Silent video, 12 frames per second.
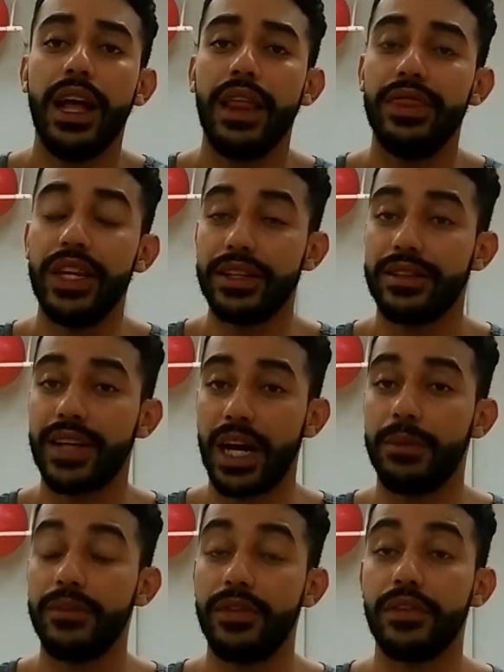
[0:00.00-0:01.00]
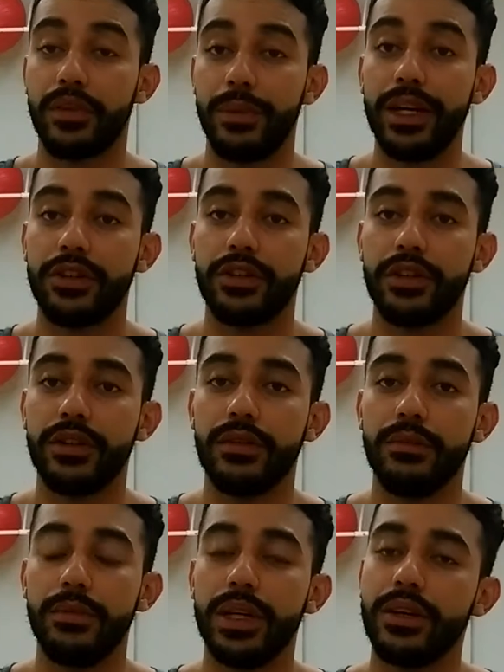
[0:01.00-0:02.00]
this type of information
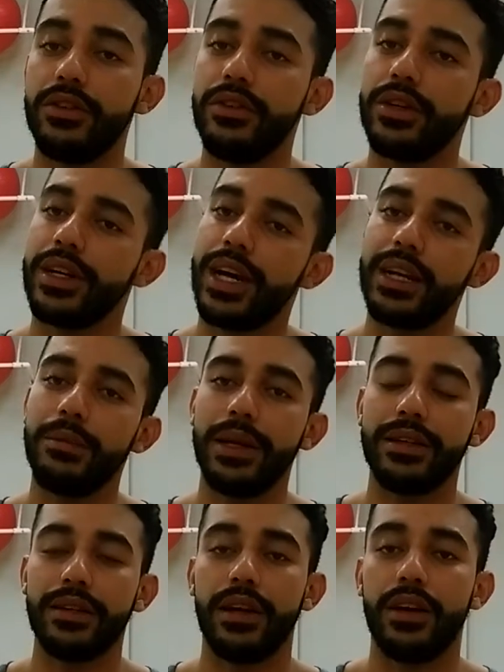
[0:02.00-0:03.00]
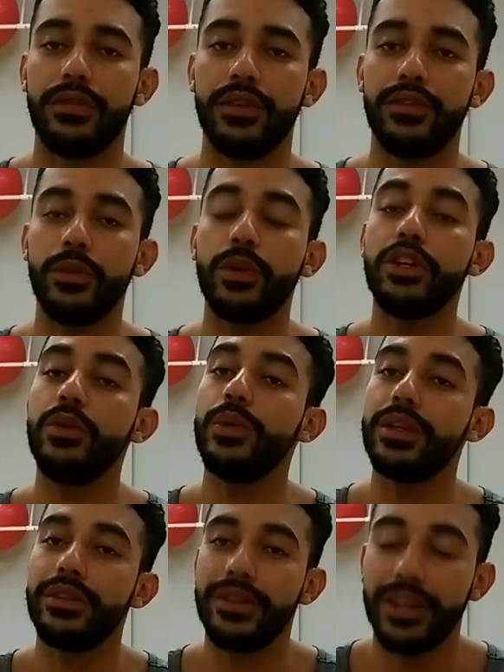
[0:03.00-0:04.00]
because you can kind of base it off of what are you
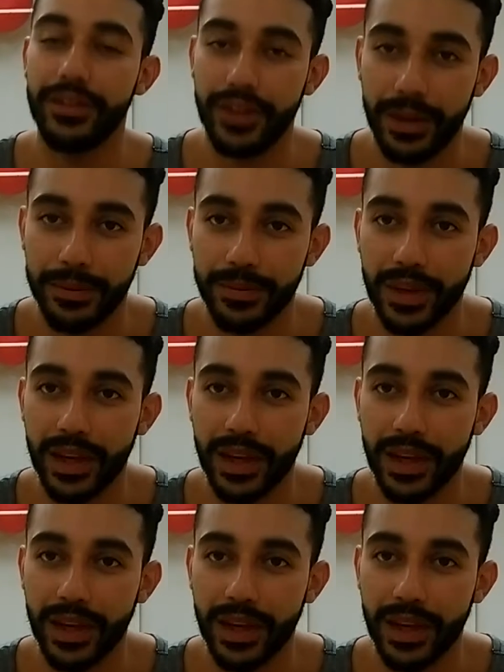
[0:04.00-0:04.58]
willing to give up?